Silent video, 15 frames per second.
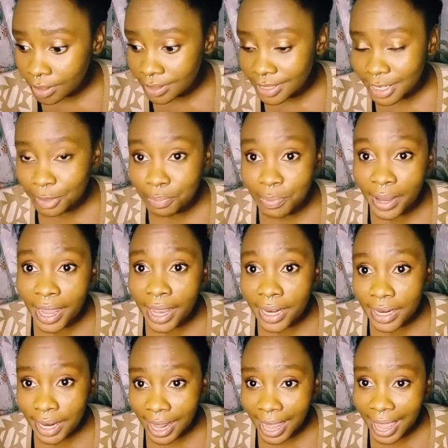
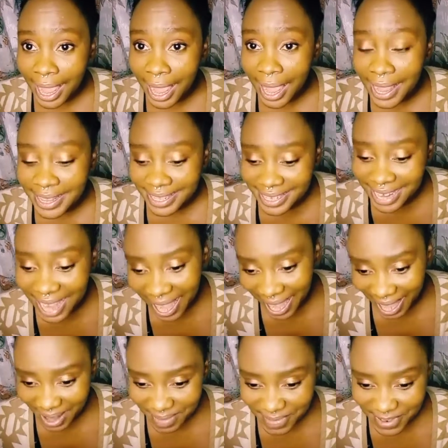Spend
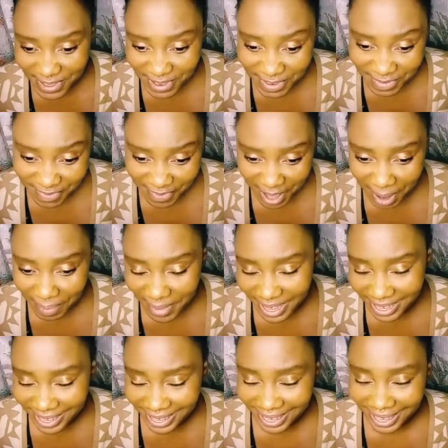time with your
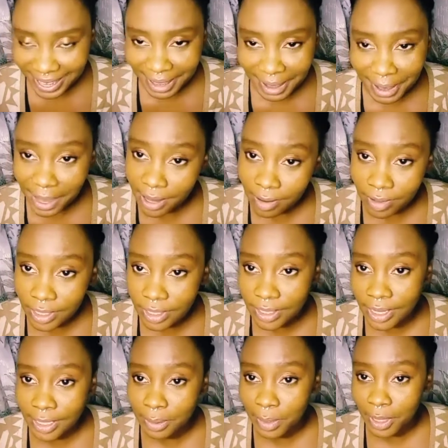family. Anyways,
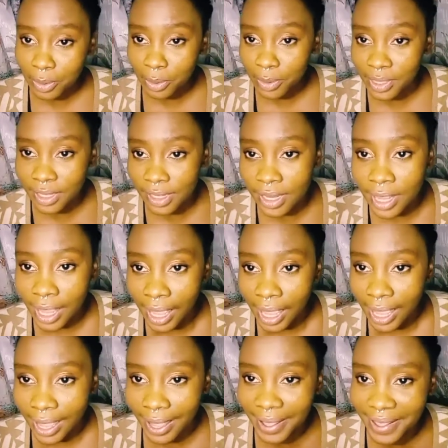that's my
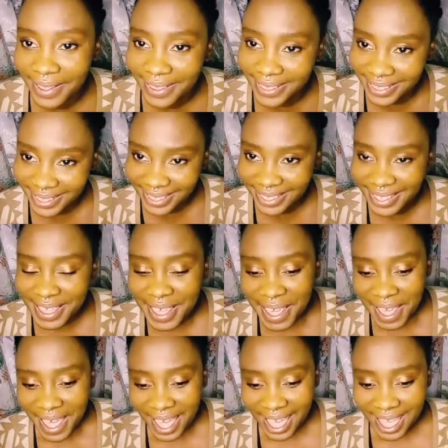daughter.
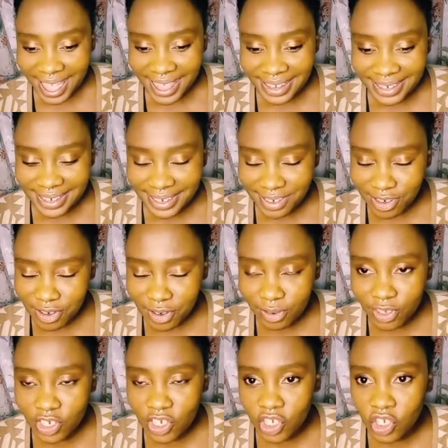And, you know,
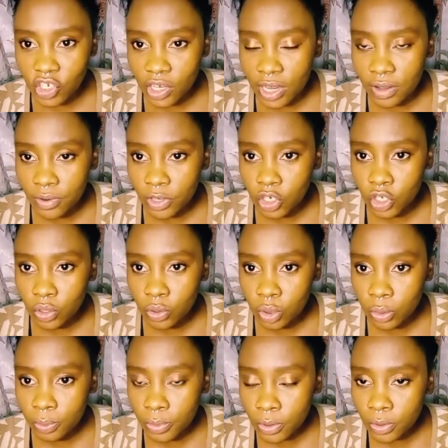just cherish
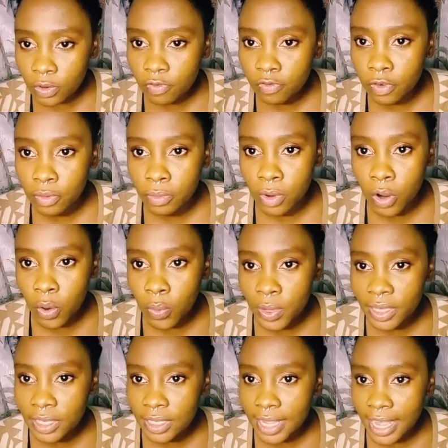those beautiful
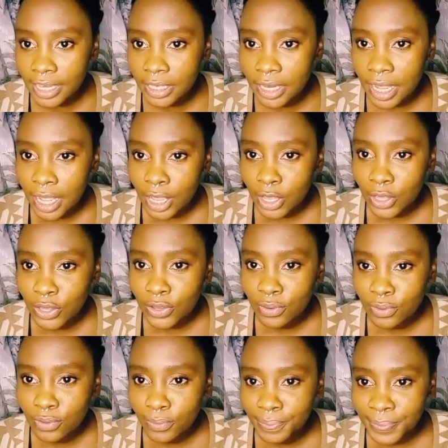moments that
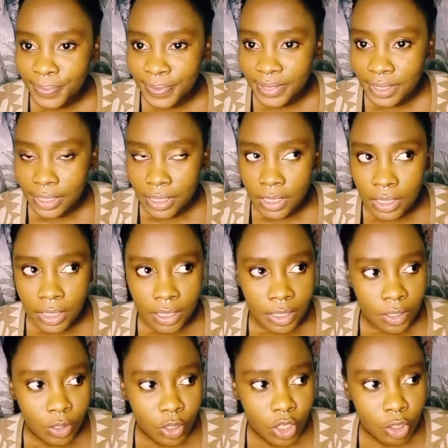you
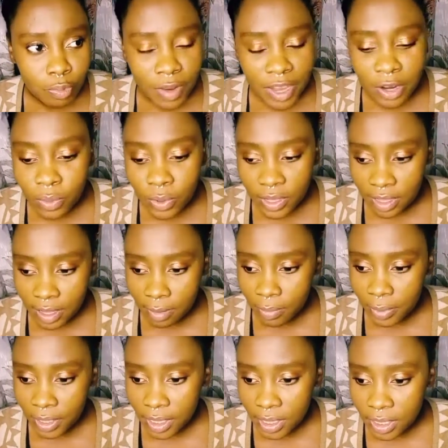spend with him,
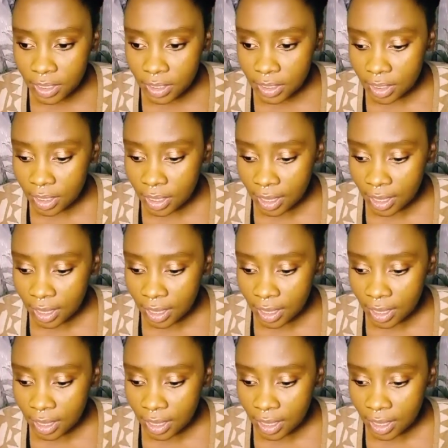because